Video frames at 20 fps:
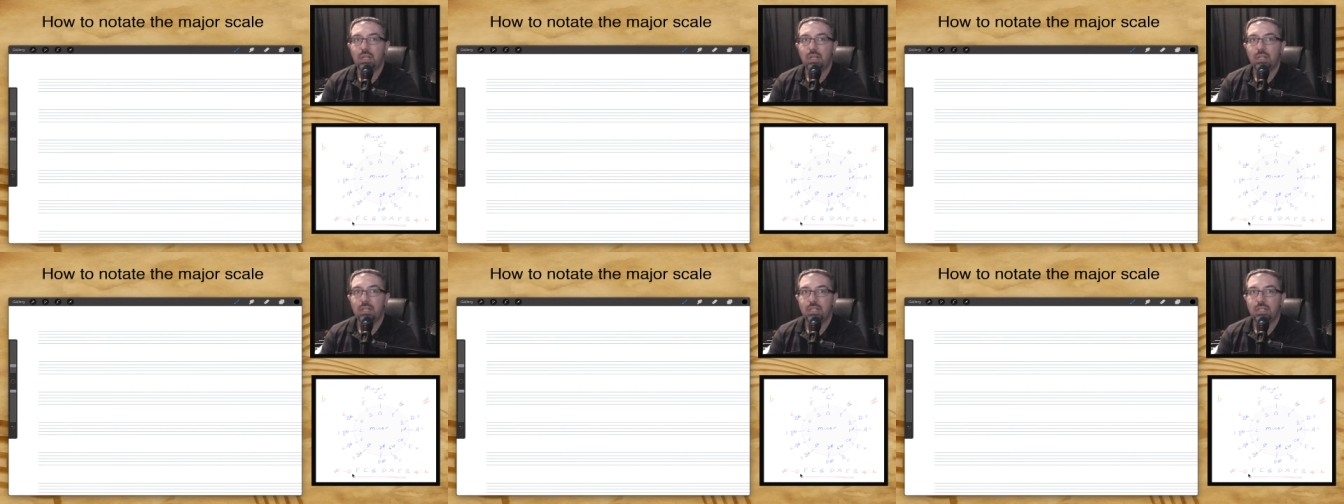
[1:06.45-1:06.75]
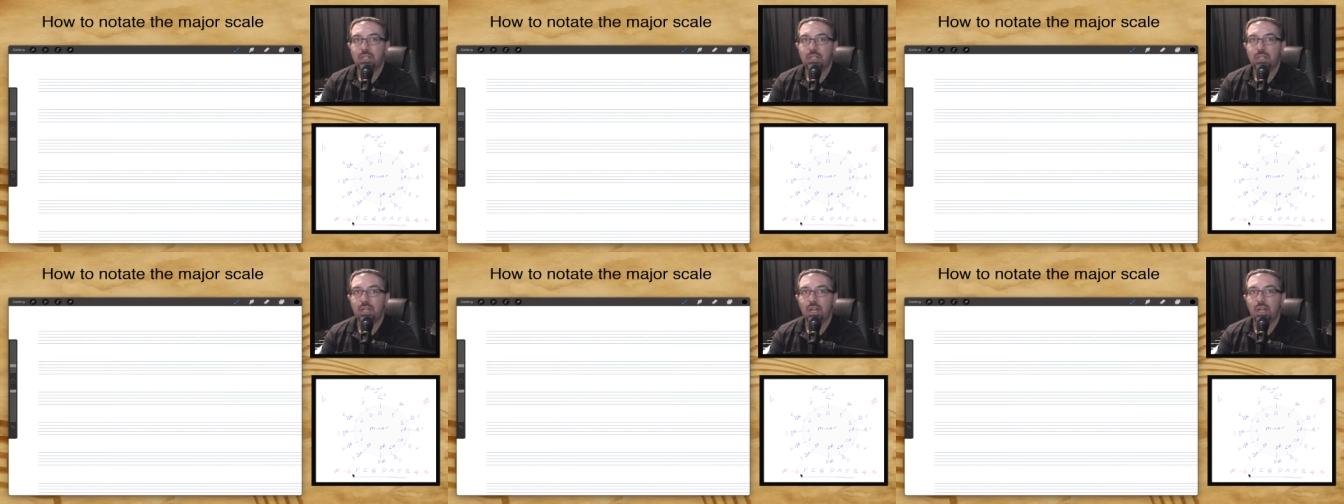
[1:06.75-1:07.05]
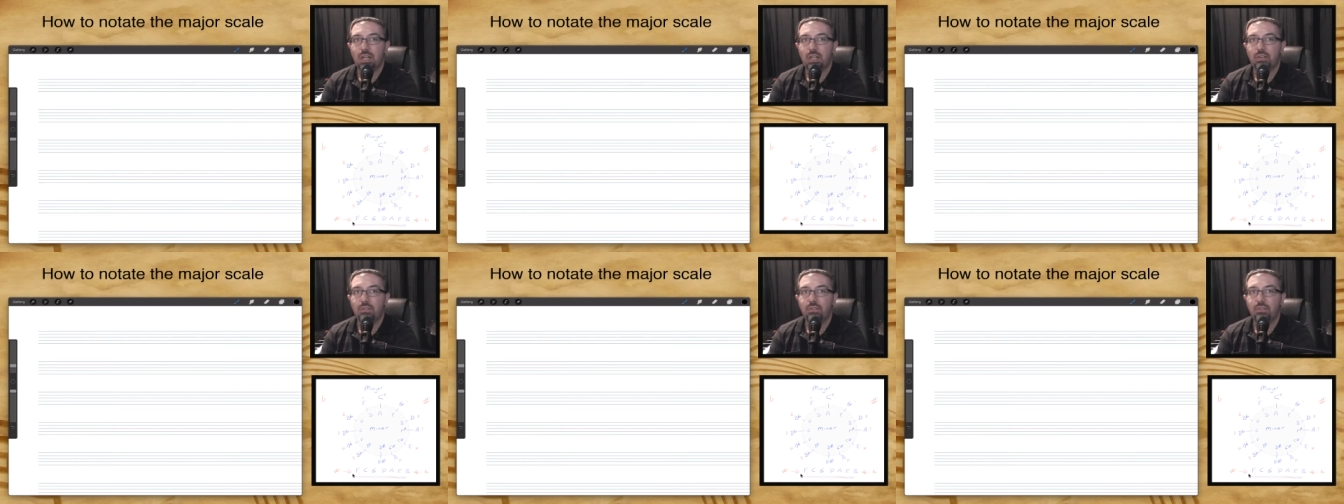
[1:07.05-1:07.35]

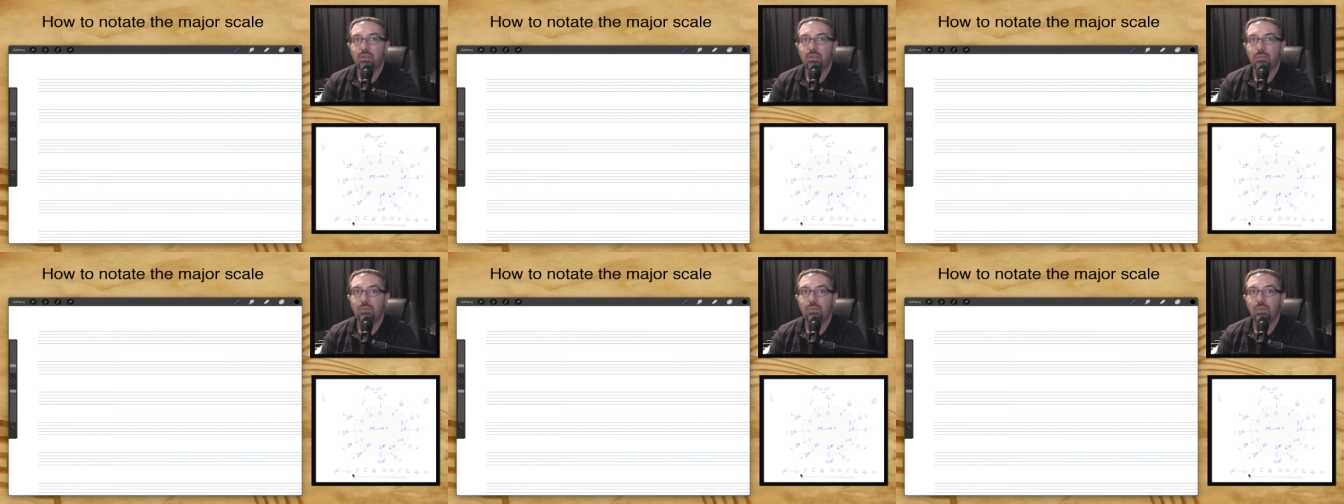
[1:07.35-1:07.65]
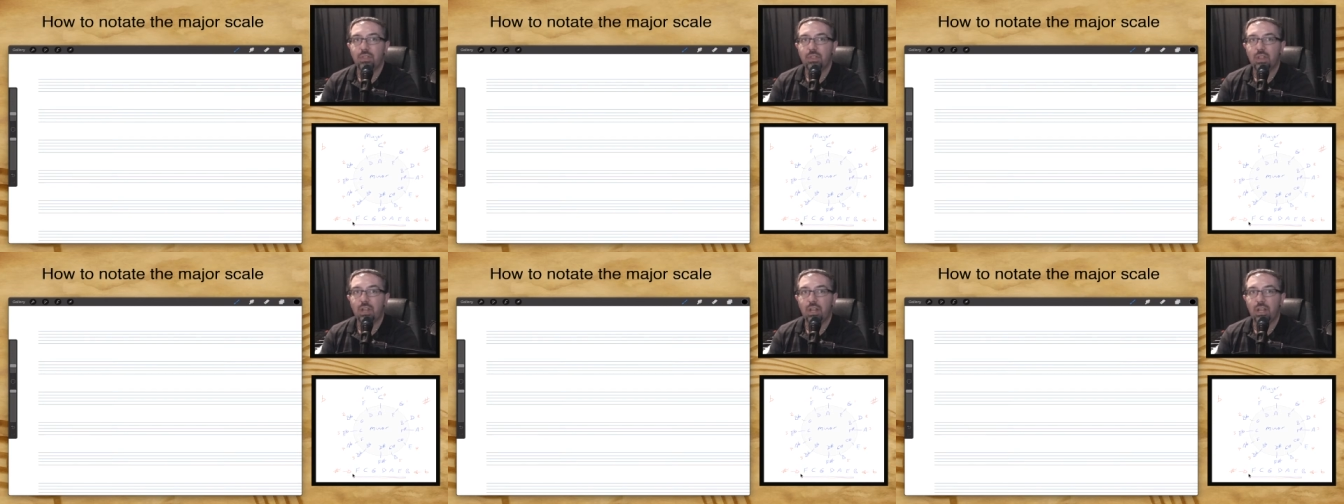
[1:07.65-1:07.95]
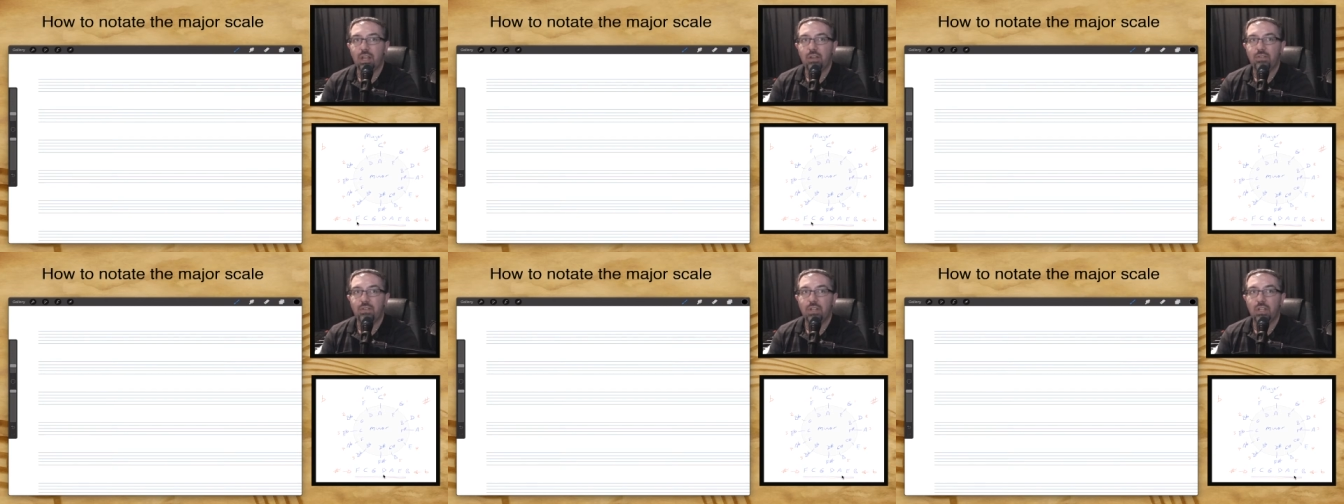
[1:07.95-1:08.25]
starting from the
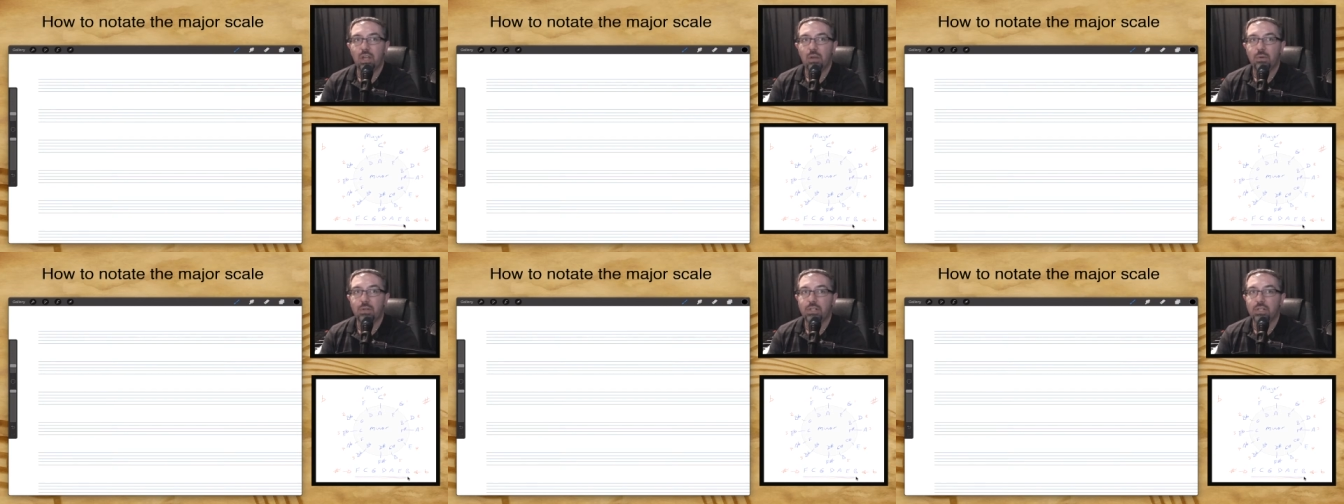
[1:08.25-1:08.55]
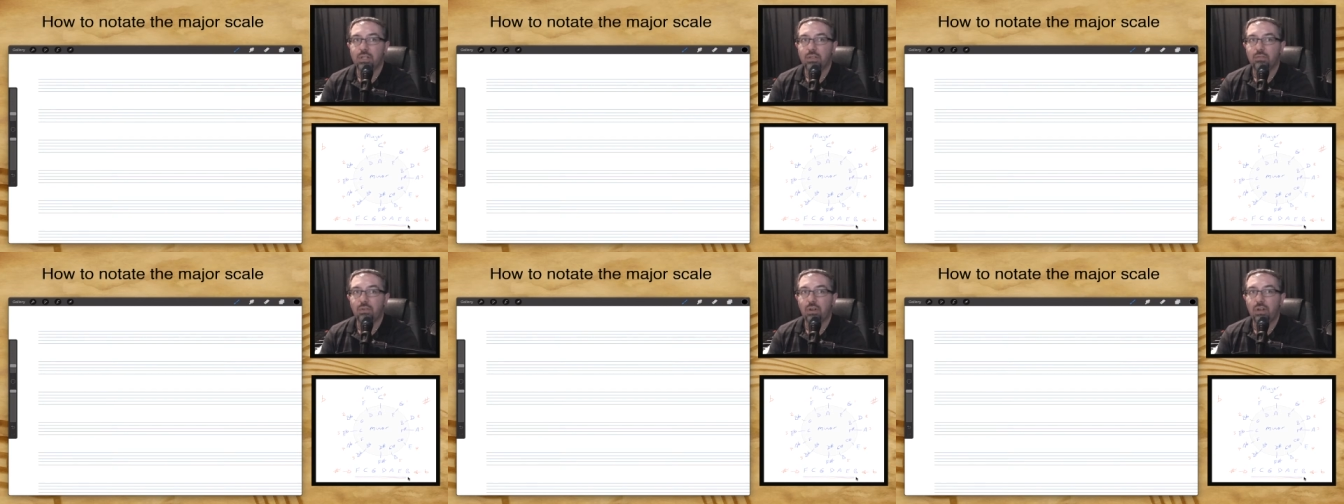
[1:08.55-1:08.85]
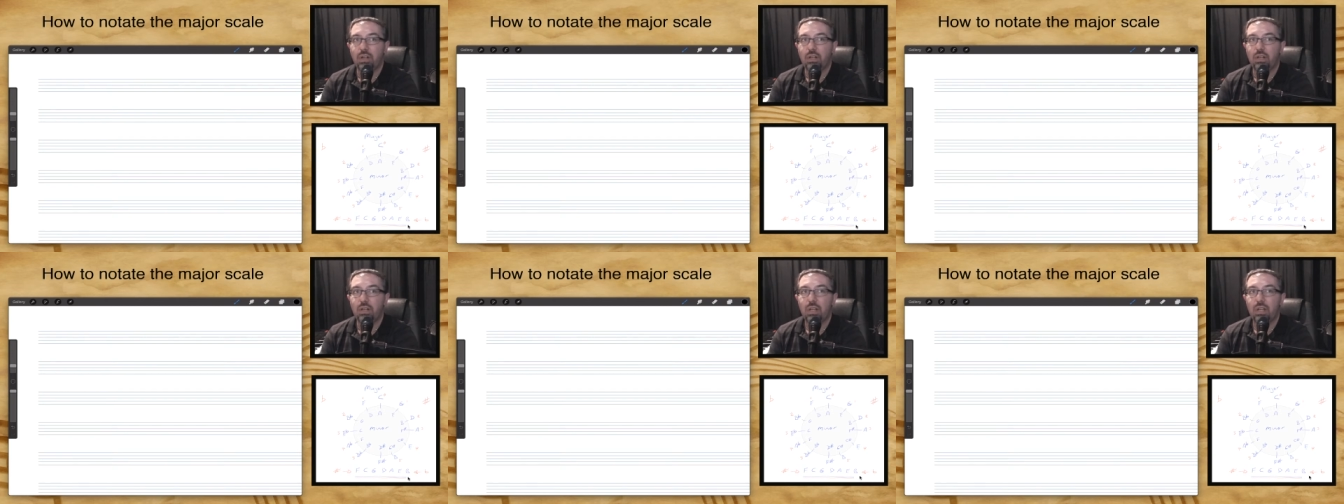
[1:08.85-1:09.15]
left going to the right,